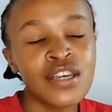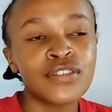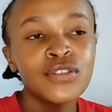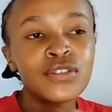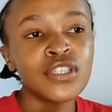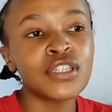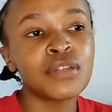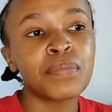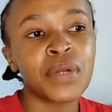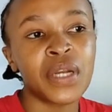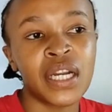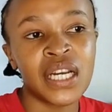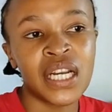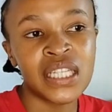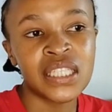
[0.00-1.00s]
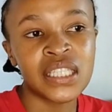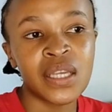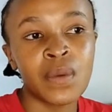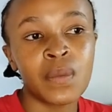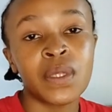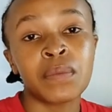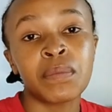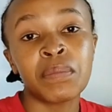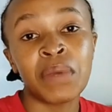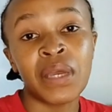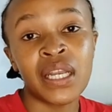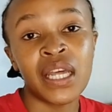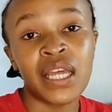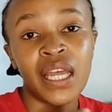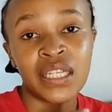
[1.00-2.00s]
During pregnancy, we
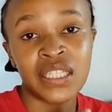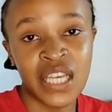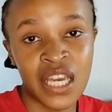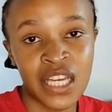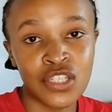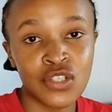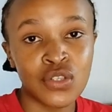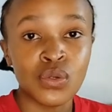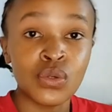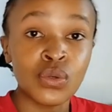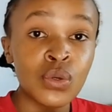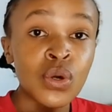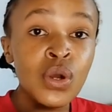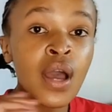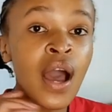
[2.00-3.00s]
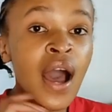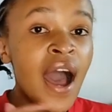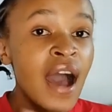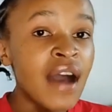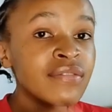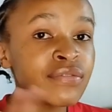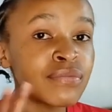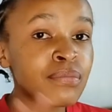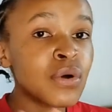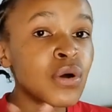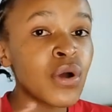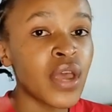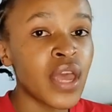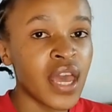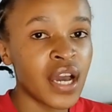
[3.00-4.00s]
women tend to have
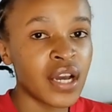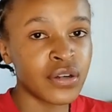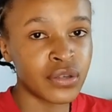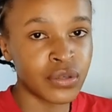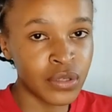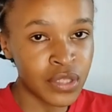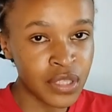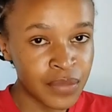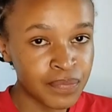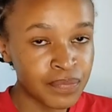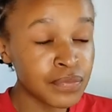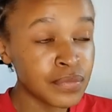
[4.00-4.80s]
more hair growth,